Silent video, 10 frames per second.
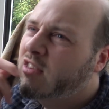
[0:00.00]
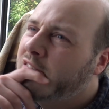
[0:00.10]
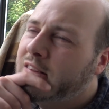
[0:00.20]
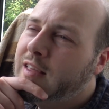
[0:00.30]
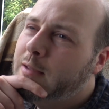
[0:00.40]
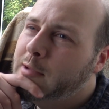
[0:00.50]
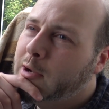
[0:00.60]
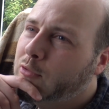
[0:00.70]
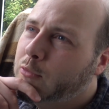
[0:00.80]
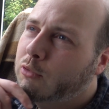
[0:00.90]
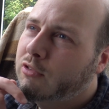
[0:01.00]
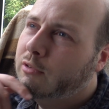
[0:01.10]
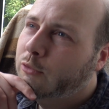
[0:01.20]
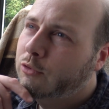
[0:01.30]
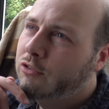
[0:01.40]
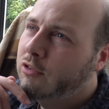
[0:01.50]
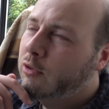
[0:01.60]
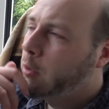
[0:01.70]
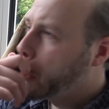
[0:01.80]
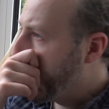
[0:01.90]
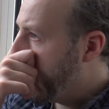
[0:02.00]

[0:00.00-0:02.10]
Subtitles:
to take me out towards Launceston,